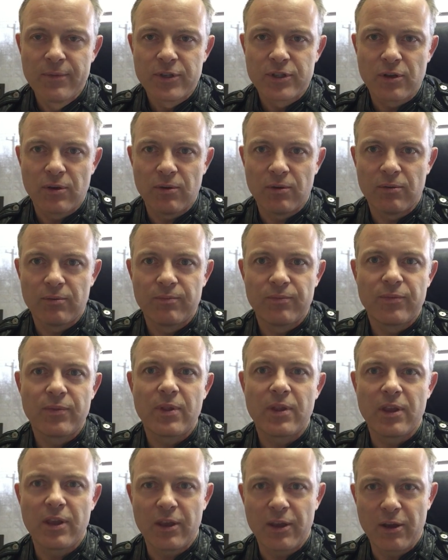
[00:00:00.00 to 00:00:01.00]
So
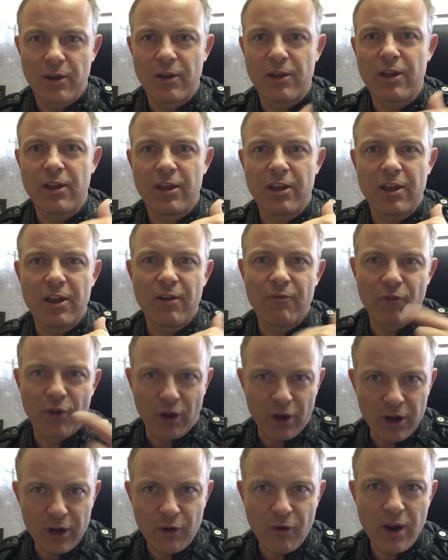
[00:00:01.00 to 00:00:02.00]
if
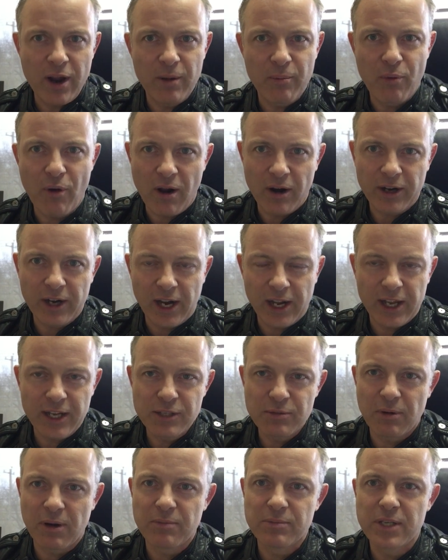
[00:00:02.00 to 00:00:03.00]
you're going to create a product, I
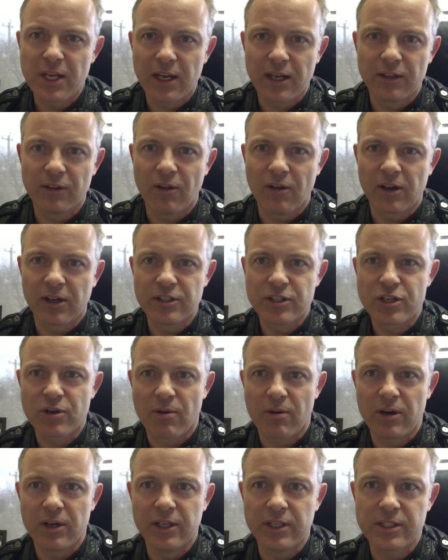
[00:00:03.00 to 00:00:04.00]
guess what I'm saying in long and
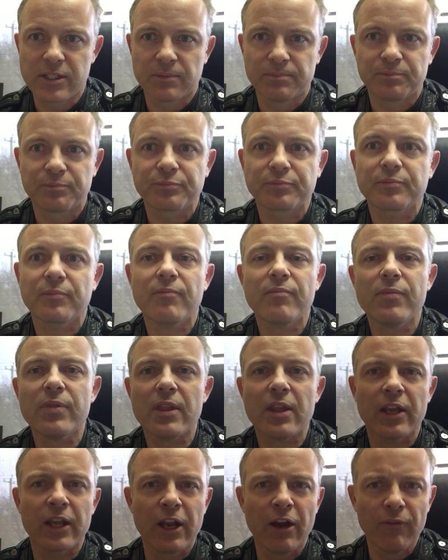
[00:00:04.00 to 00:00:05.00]
short is
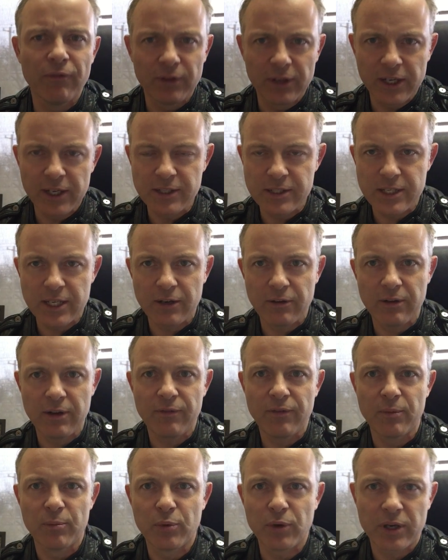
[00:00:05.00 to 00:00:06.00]
carefully consider
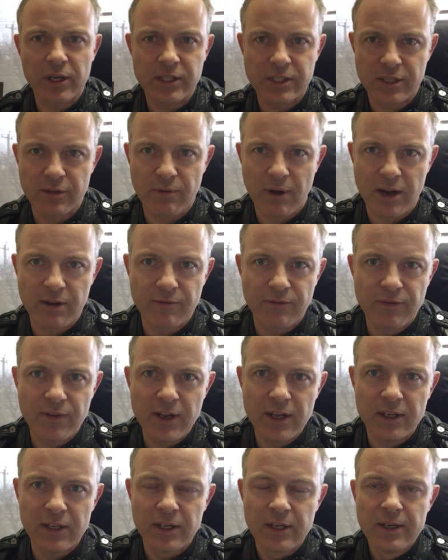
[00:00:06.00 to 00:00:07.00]
if a book is the right
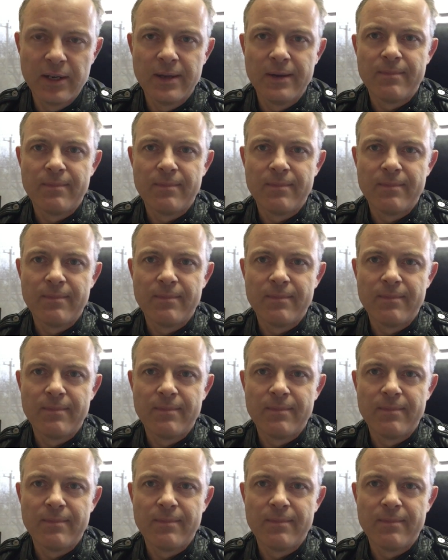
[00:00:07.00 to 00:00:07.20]
fit.